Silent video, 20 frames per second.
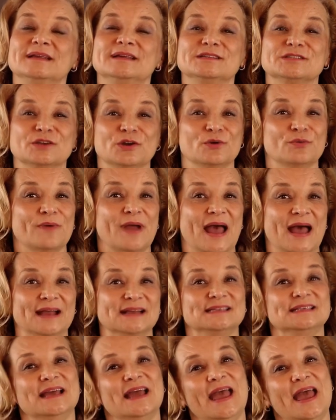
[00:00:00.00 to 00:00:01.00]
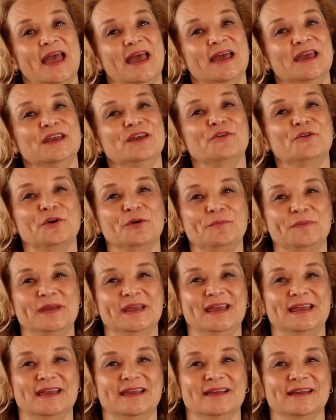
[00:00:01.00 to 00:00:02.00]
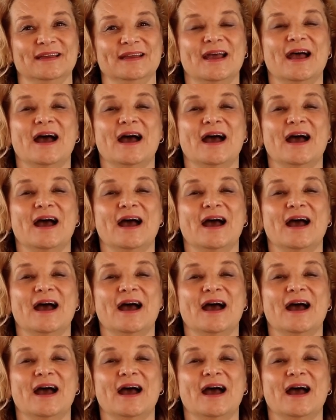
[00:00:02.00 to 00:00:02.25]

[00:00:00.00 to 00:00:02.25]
is correct, A or B.